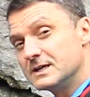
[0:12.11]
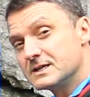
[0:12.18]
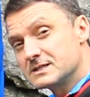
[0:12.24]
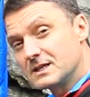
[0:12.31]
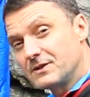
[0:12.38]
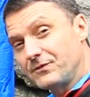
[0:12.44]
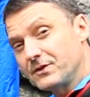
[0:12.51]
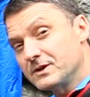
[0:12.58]
So
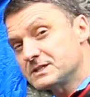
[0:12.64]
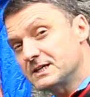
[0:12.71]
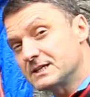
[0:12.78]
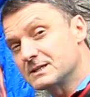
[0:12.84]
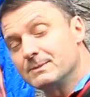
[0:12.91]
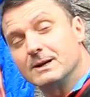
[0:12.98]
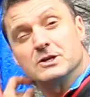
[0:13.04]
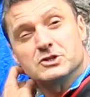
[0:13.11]
the first thing
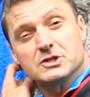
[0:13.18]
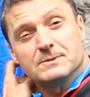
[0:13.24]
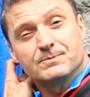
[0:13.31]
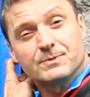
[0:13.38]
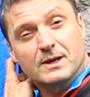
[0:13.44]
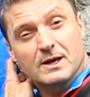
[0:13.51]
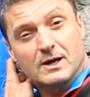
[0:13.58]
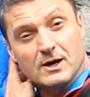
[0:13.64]
to mention,
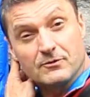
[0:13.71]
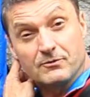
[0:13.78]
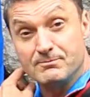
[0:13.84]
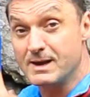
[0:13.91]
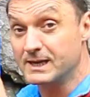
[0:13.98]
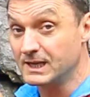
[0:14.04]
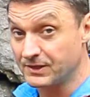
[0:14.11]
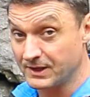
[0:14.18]
of
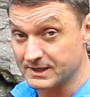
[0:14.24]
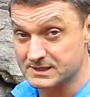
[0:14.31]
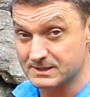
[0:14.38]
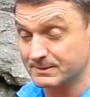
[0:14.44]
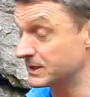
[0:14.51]
many things to